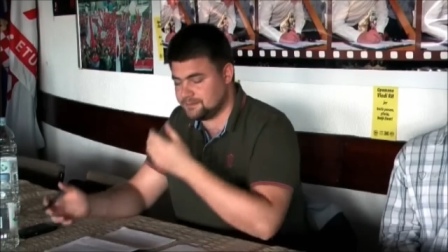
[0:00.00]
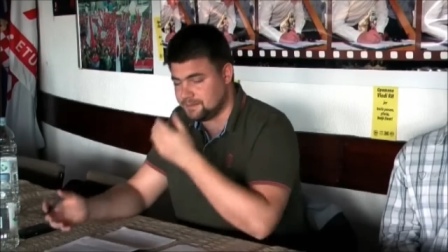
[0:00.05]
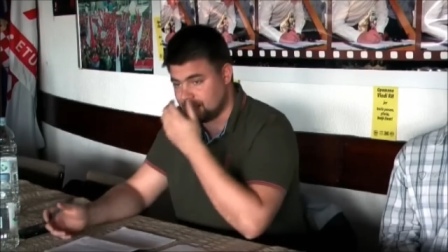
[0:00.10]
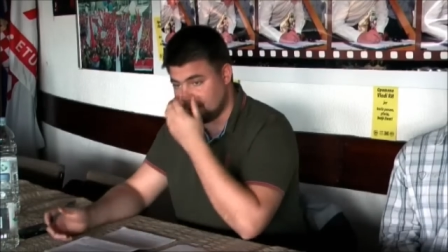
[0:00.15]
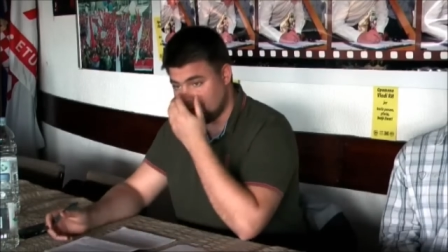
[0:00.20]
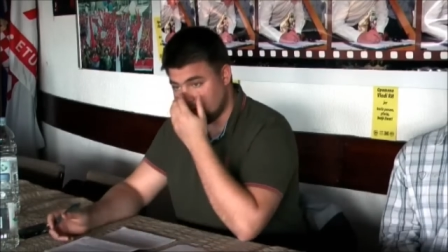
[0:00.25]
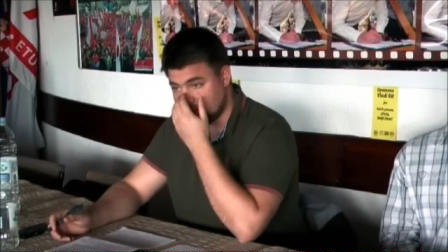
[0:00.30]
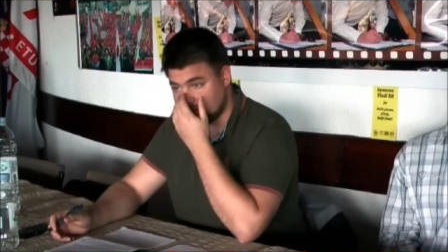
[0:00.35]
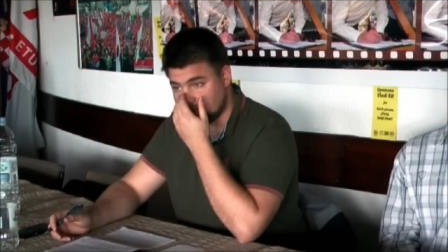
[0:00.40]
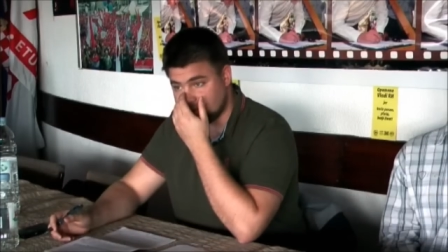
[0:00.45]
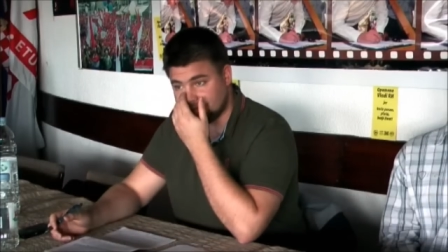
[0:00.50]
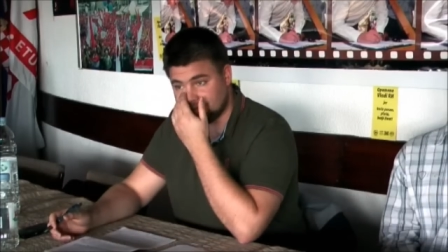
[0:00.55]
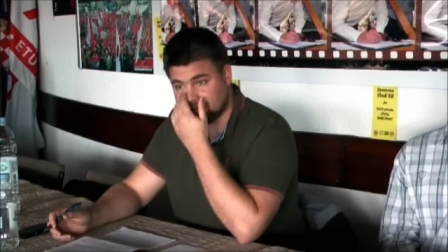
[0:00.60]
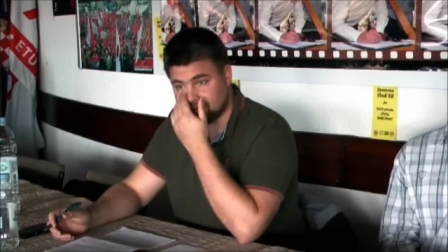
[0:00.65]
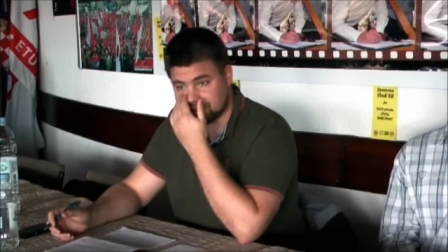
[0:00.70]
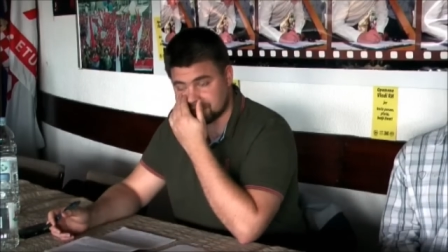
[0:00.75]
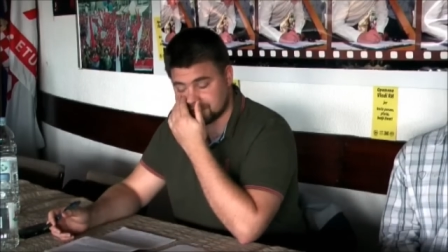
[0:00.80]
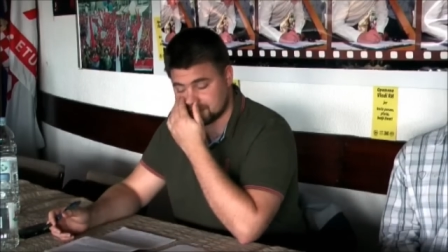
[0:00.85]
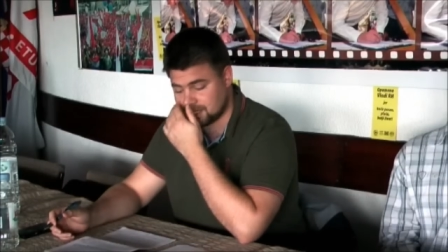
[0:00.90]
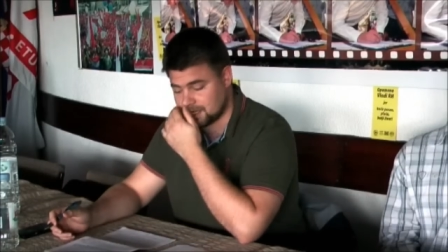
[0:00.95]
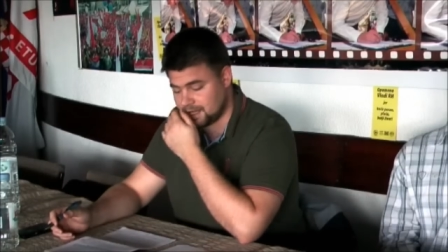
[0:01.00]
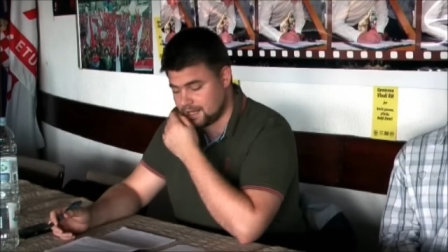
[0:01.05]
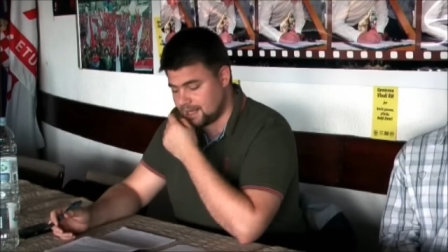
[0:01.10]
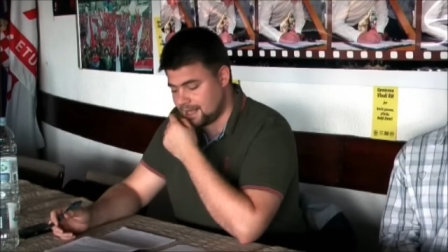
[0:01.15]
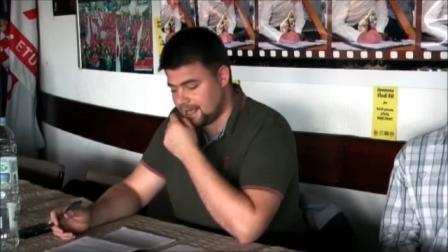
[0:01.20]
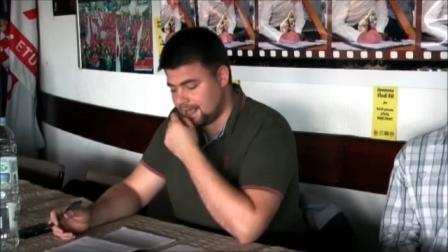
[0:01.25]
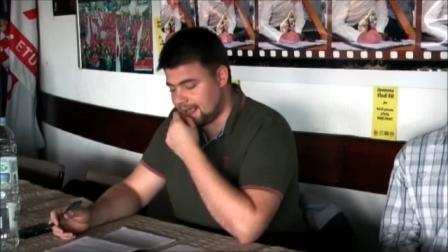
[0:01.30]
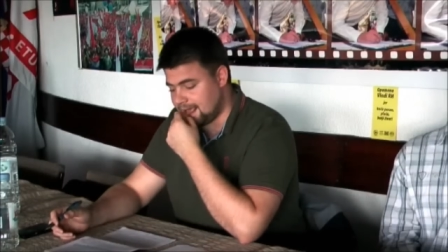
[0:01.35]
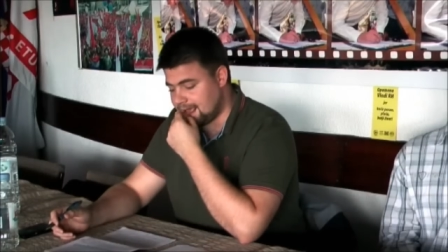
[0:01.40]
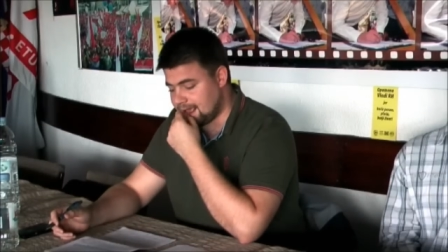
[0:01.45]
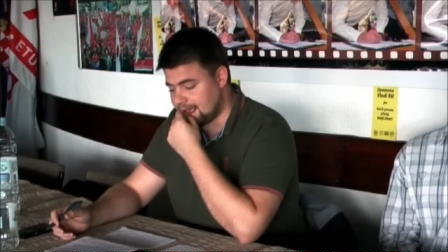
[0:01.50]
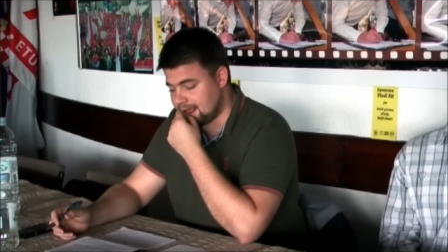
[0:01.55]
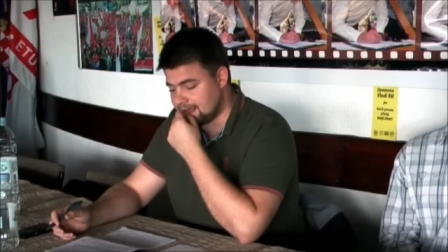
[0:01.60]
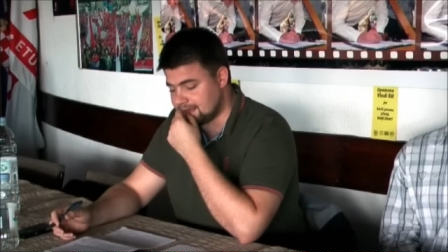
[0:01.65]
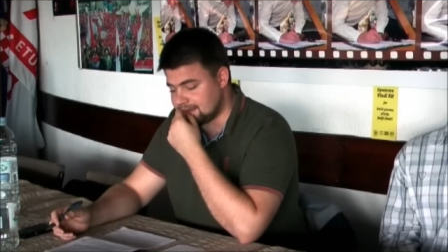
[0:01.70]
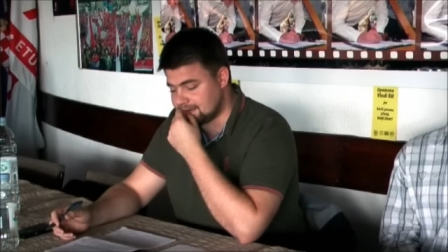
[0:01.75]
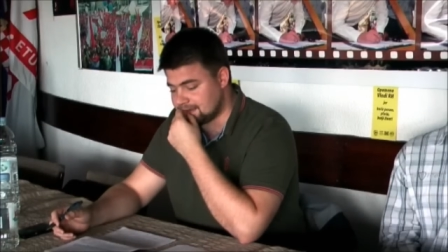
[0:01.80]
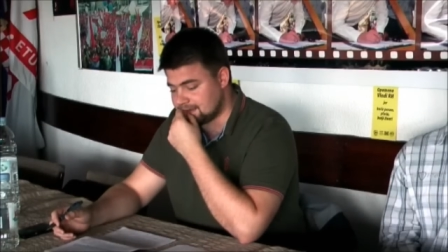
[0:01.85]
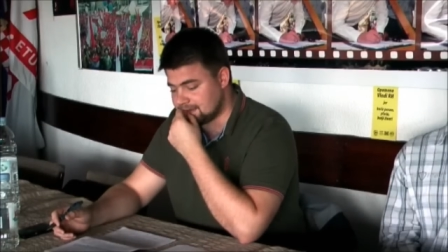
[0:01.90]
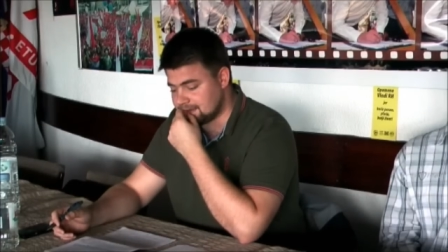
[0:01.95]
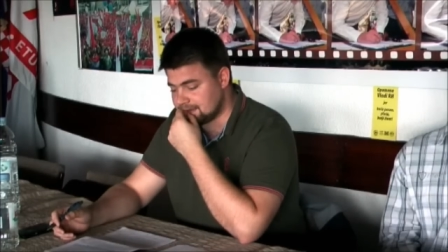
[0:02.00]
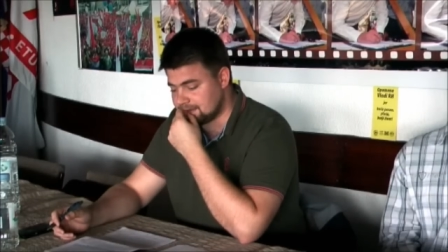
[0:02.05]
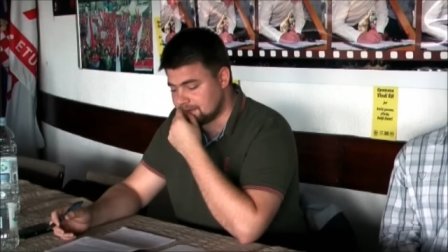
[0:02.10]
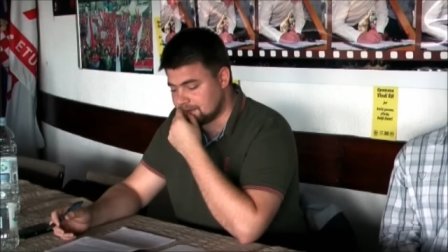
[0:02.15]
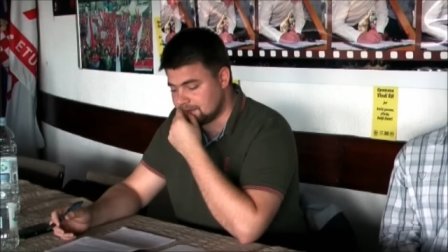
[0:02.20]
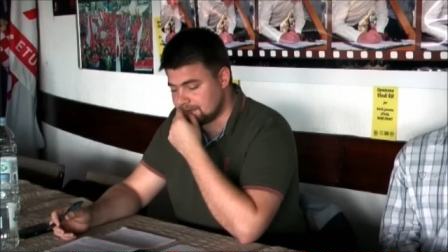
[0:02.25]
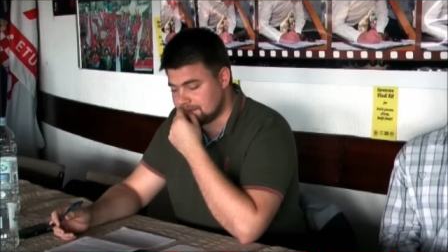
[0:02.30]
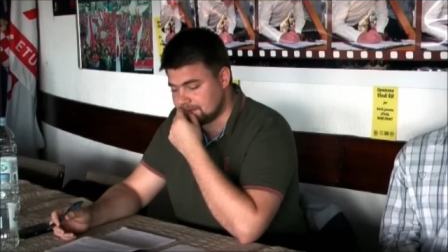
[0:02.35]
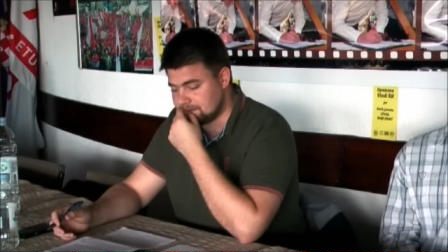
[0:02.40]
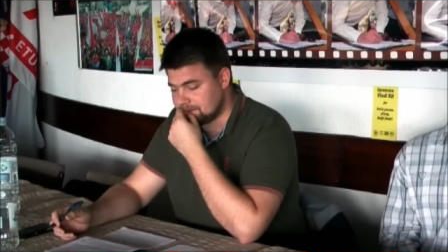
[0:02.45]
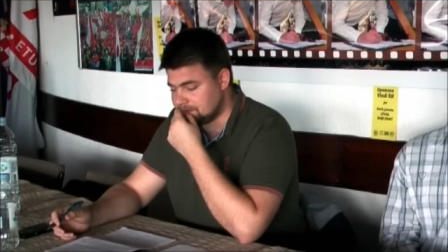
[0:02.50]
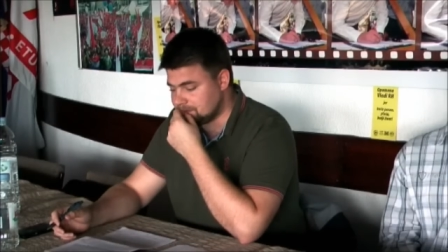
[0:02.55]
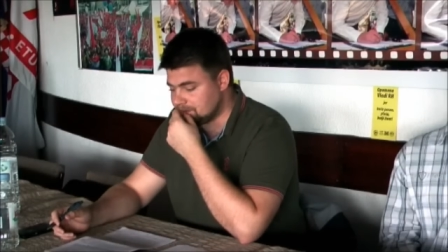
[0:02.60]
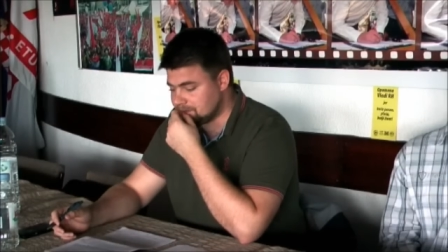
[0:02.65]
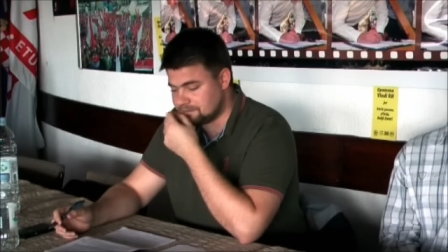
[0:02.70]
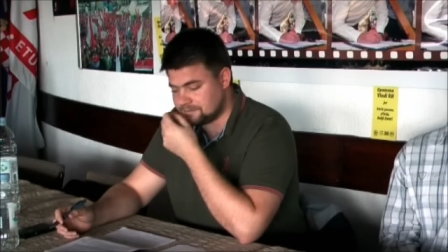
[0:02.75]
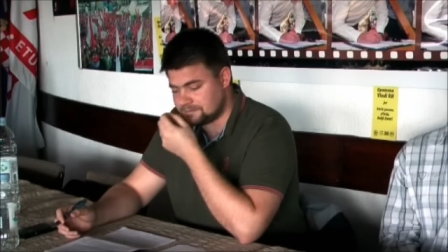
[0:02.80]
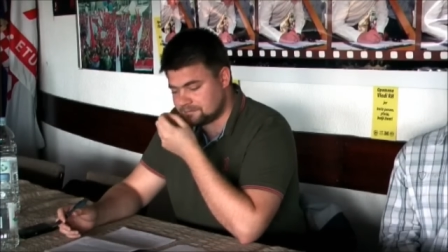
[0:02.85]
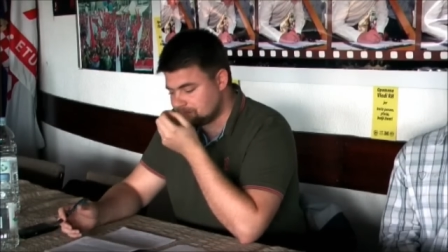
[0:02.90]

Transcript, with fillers: by labor force. And uh, um,